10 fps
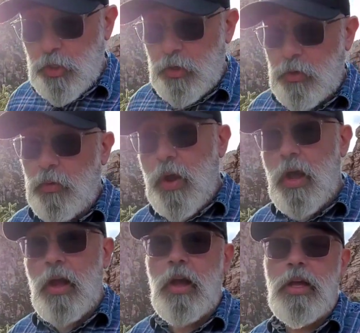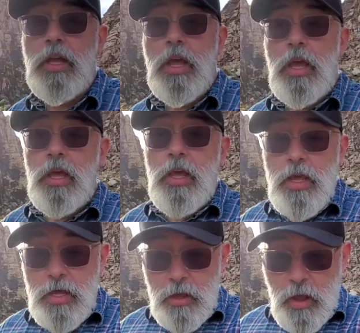go to
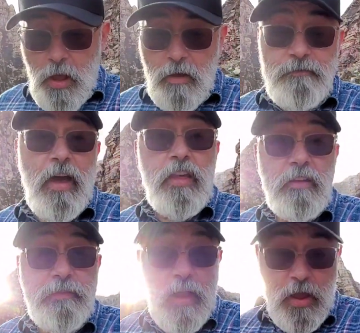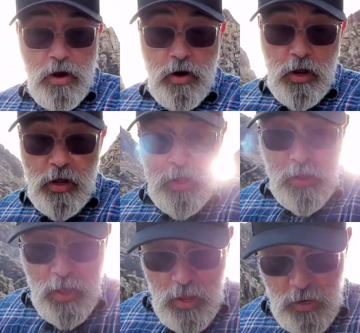Valley of Fire
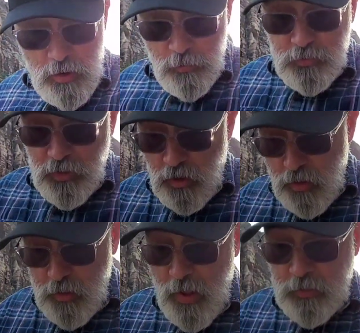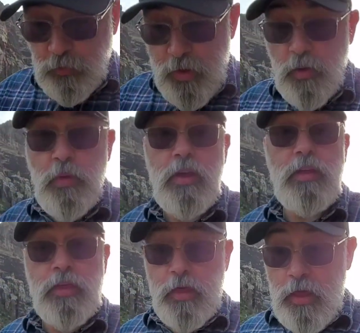again. I was there last week
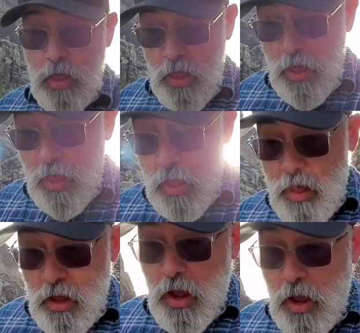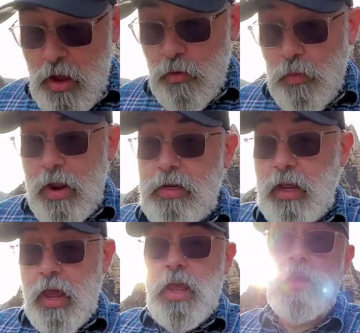with
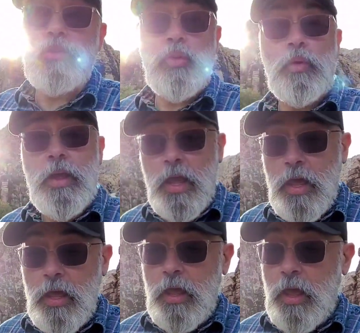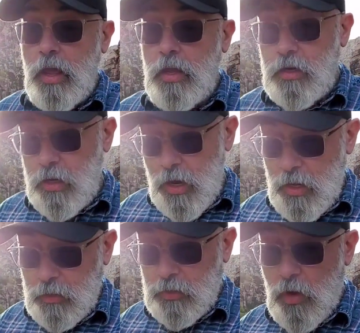Randy and Julie. And